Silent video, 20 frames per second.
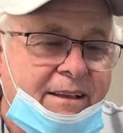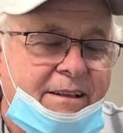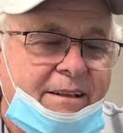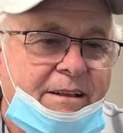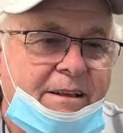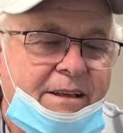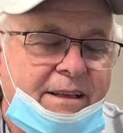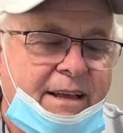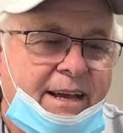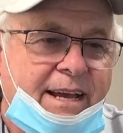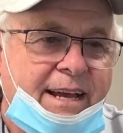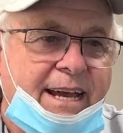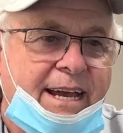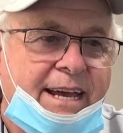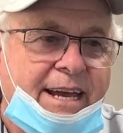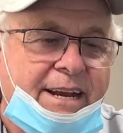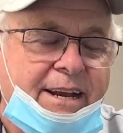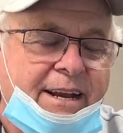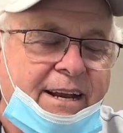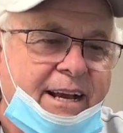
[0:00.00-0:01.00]
I
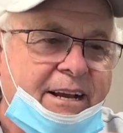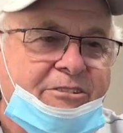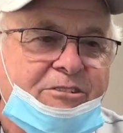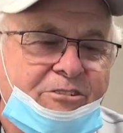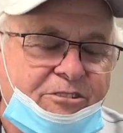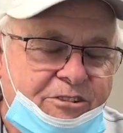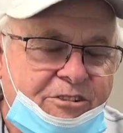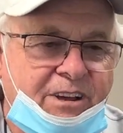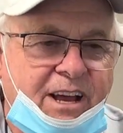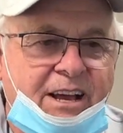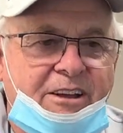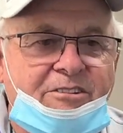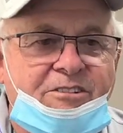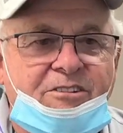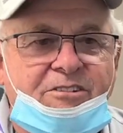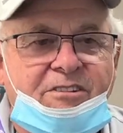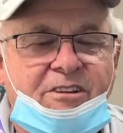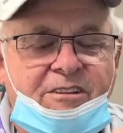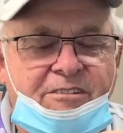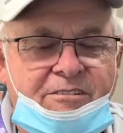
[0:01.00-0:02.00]
had
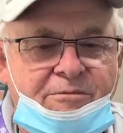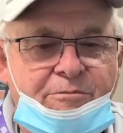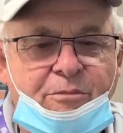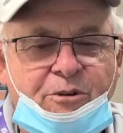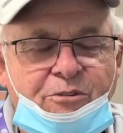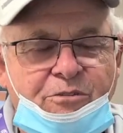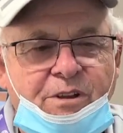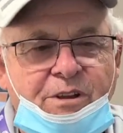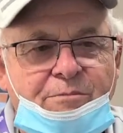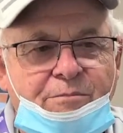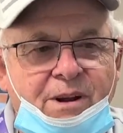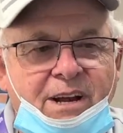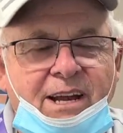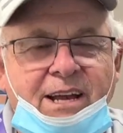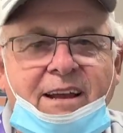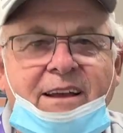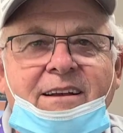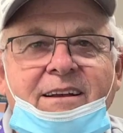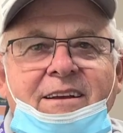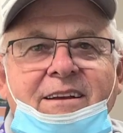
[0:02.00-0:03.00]
exercises of moving
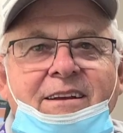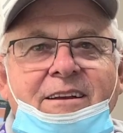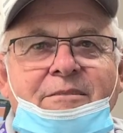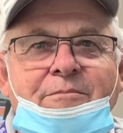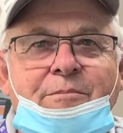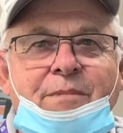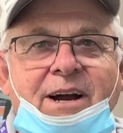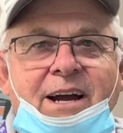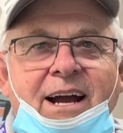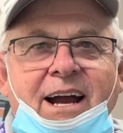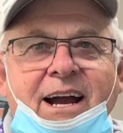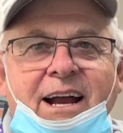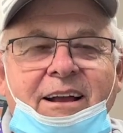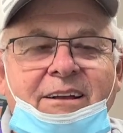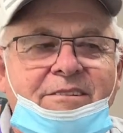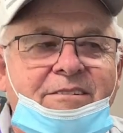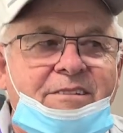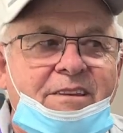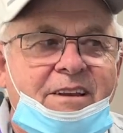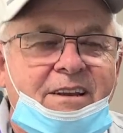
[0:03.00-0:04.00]
my
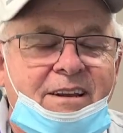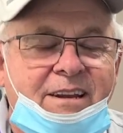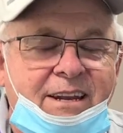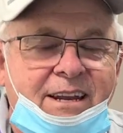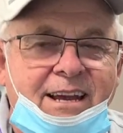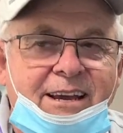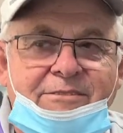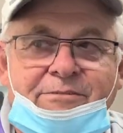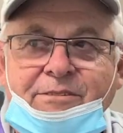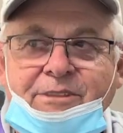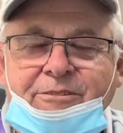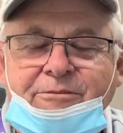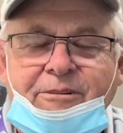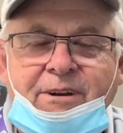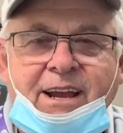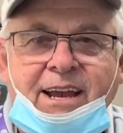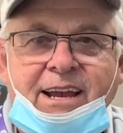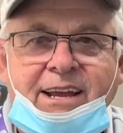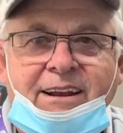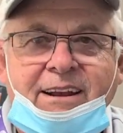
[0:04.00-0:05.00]
eyes left and
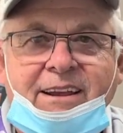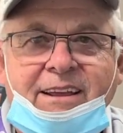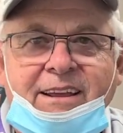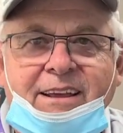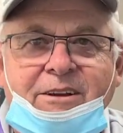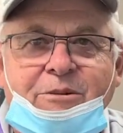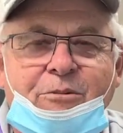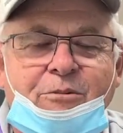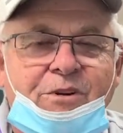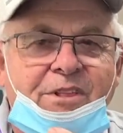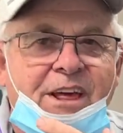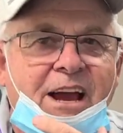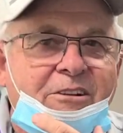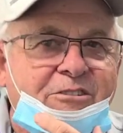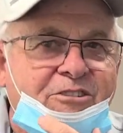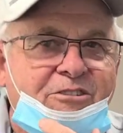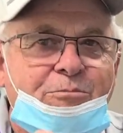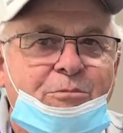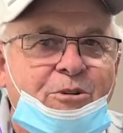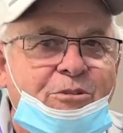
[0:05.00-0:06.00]
right
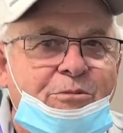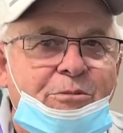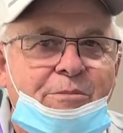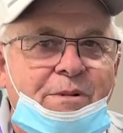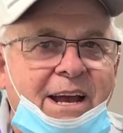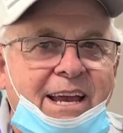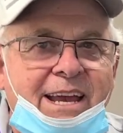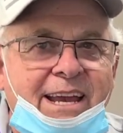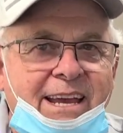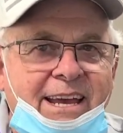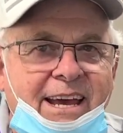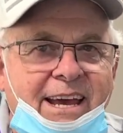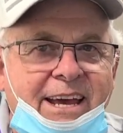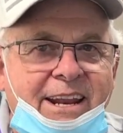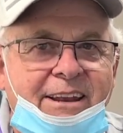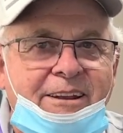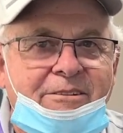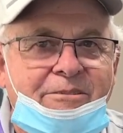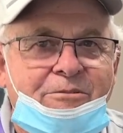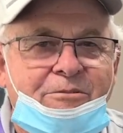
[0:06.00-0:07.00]
without moving my
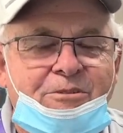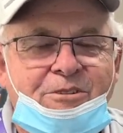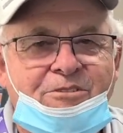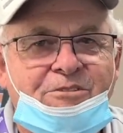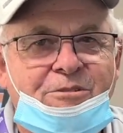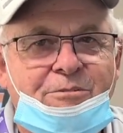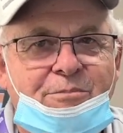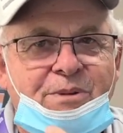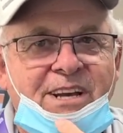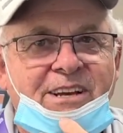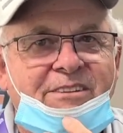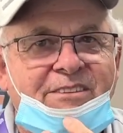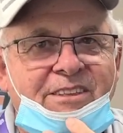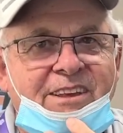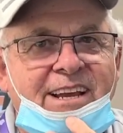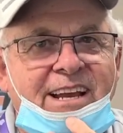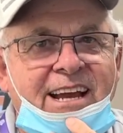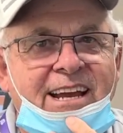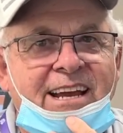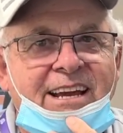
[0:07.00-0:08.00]
head was a big
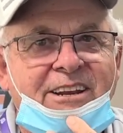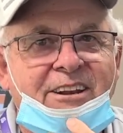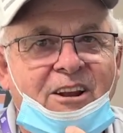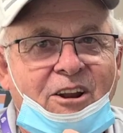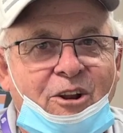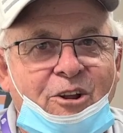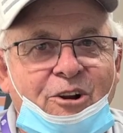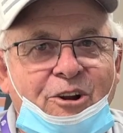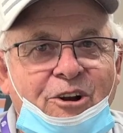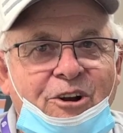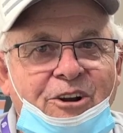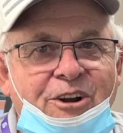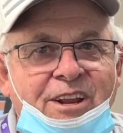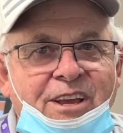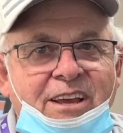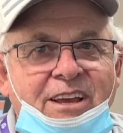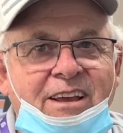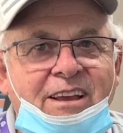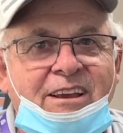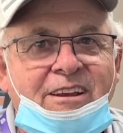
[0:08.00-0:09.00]
thing I had to learn
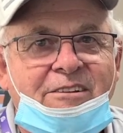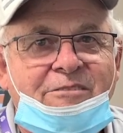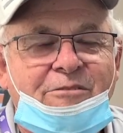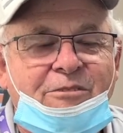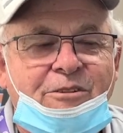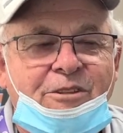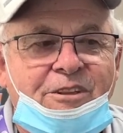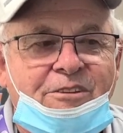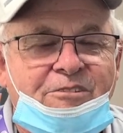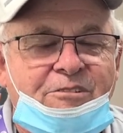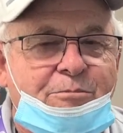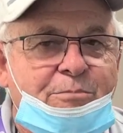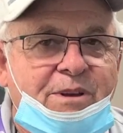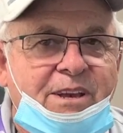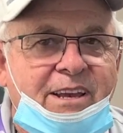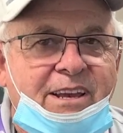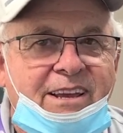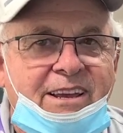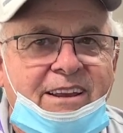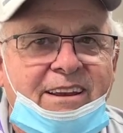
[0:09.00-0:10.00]
for the
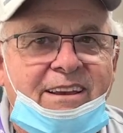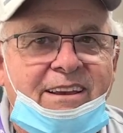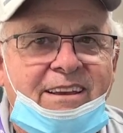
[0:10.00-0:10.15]
speed,